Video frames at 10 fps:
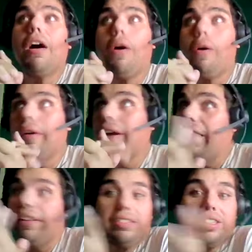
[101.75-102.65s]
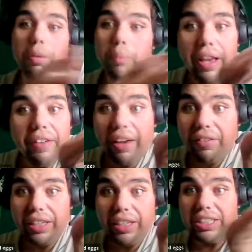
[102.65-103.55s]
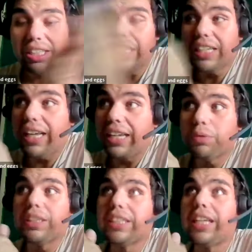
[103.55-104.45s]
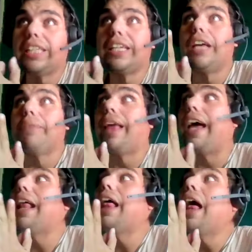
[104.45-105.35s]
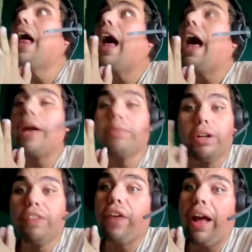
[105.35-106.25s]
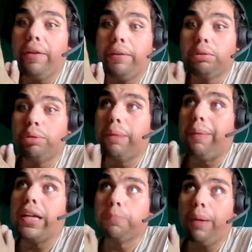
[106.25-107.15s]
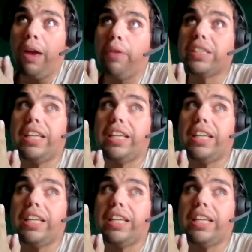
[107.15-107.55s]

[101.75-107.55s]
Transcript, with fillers: or some way if he ever gets to this, I just want to say to him that I'm sorry for how he was treated by his parents.